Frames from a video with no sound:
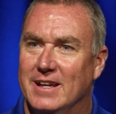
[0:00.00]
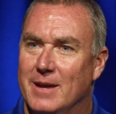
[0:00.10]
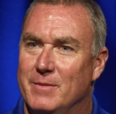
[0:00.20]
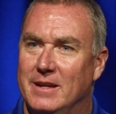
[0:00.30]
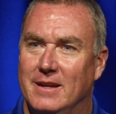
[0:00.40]

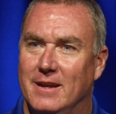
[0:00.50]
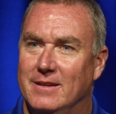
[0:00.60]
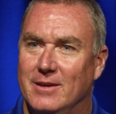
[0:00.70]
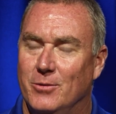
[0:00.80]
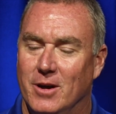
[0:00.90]
I mean,
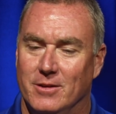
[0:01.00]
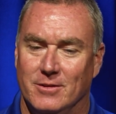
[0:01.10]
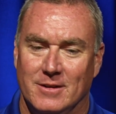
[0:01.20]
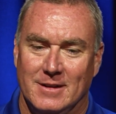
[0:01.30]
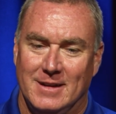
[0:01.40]
no other
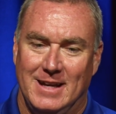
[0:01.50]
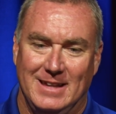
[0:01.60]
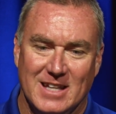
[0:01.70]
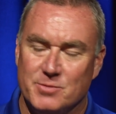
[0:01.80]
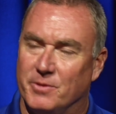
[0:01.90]
in
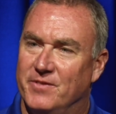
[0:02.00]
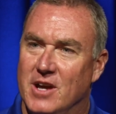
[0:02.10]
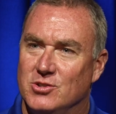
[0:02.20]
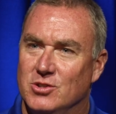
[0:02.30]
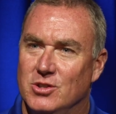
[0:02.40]
this
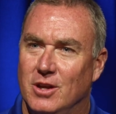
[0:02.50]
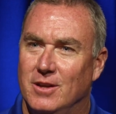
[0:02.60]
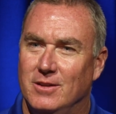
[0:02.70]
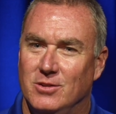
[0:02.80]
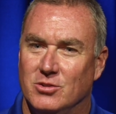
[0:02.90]

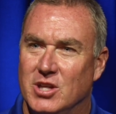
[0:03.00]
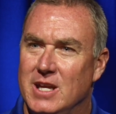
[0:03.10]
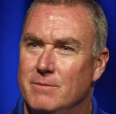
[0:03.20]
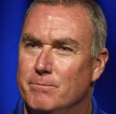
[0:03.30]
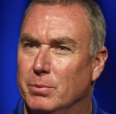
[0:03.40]
profession, your
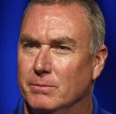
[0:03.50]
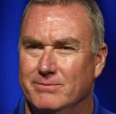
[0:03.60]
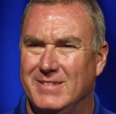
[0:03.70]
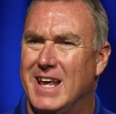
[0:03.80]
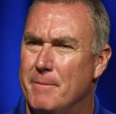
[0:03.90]
team
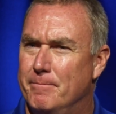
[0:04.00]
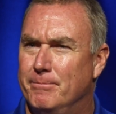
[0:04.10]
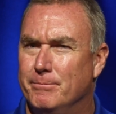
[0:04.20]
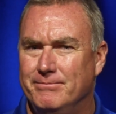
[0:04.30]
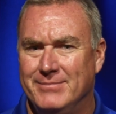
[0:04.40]
kind of
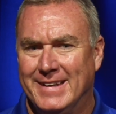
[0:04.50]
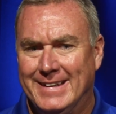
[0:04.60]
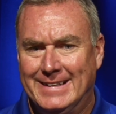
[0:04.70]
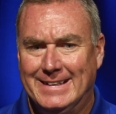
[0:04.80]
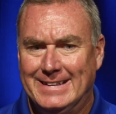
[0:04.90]

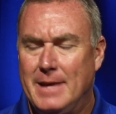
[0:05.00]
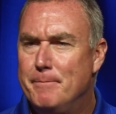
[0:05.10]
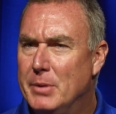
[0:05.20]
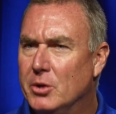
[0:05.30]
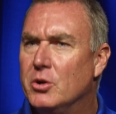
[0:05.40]
they
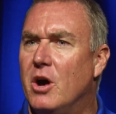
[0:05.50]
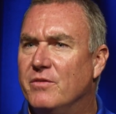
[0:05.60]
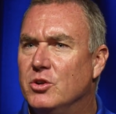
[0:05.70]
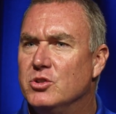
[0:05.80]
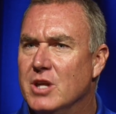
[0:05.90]
build
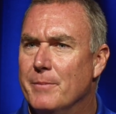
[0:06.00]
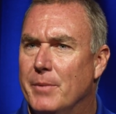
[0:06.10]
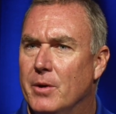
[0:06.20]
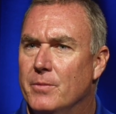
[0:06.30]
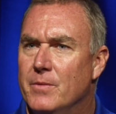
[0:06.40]
off your
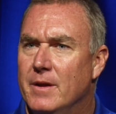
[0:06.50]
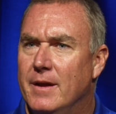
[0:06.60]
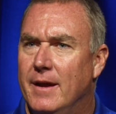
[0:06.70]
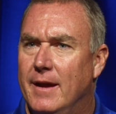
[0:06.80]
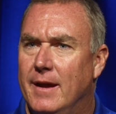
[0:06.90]
tempo.
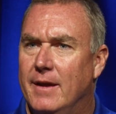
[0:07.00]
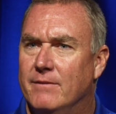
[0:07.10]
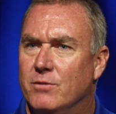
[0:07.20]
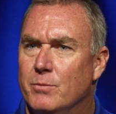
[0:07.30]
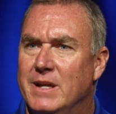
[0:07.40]

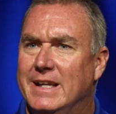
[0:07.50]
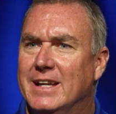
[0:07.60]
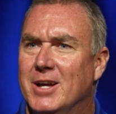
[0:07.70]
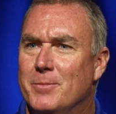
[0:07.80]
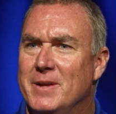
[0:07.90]
And for me to
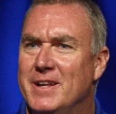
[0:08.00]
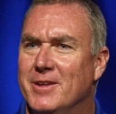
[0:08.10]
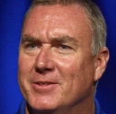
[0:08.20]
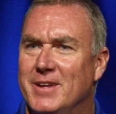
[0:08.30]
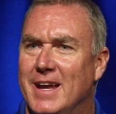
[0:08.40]
get up any
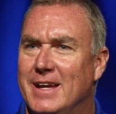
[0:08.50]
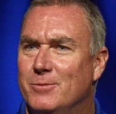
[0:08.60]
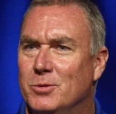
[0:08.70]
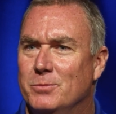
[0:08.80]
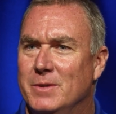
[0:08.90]
other day
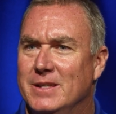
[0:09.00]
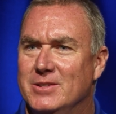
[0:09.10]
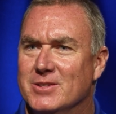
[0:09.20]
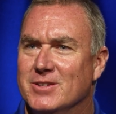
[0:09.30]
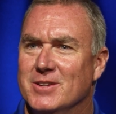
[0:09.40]
would be
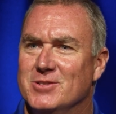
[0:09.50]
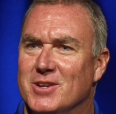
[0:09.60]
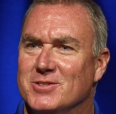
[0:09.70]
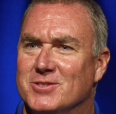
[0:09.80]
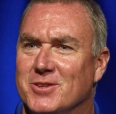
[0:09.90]
just an
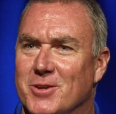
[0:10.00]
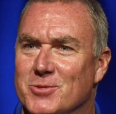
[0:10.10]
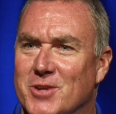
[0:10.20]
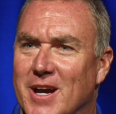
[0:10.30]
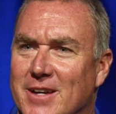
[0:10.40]
injustice to
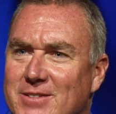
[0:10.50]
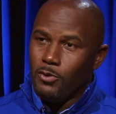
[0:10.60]
those guys.